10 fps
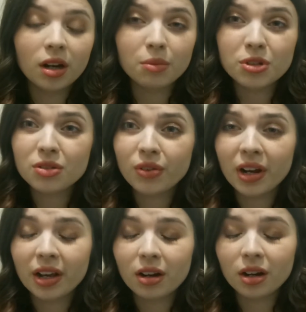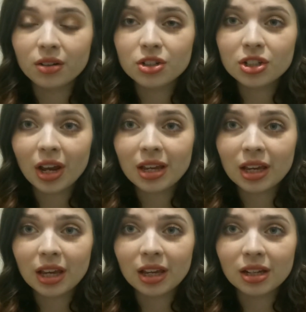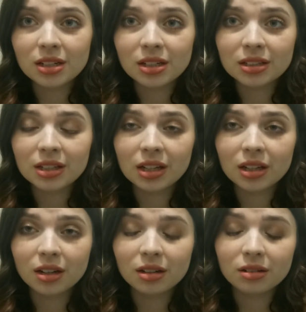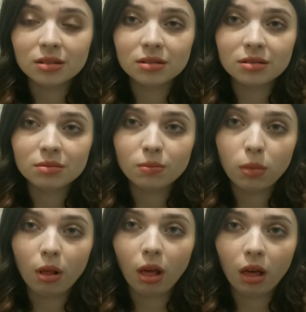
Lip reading: I'm just feeling kind of shaky and dizzy and not good